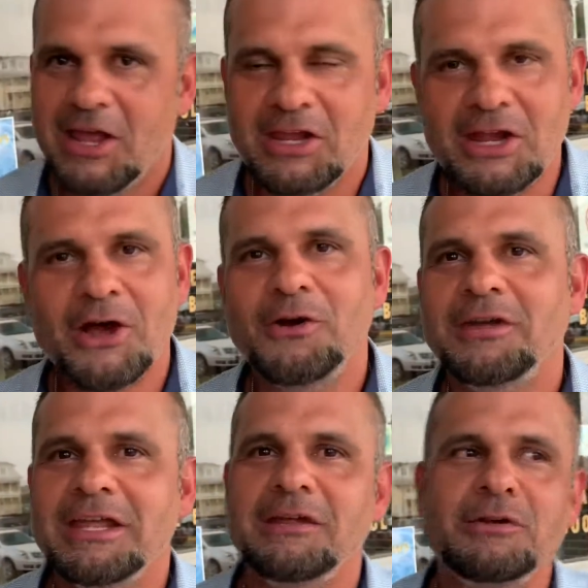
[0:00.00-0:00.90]

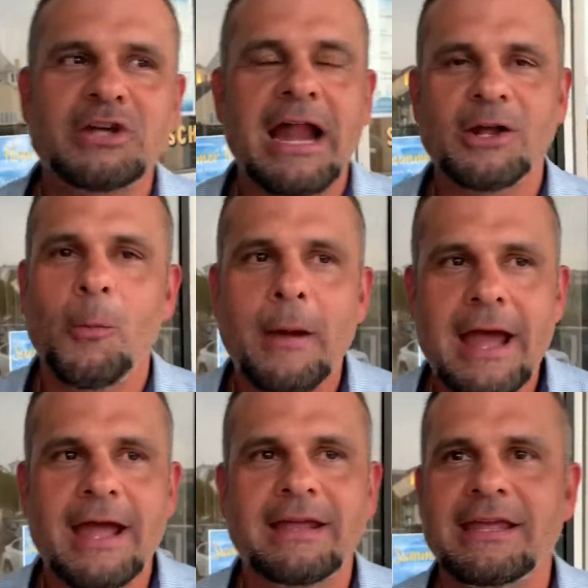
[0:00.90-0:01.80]
You try to go
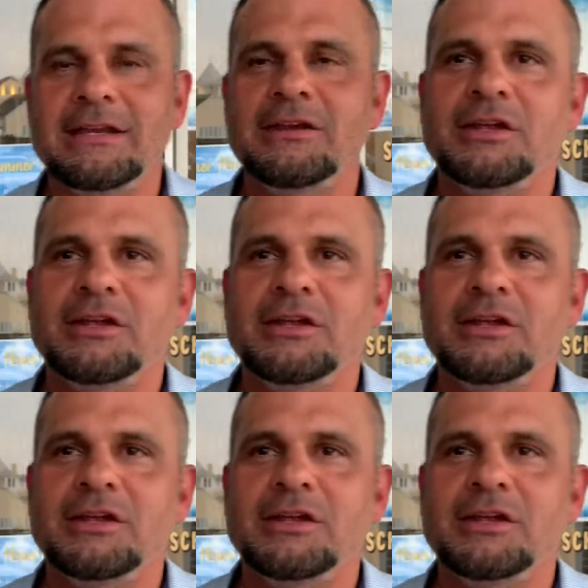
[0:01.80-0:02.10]
back and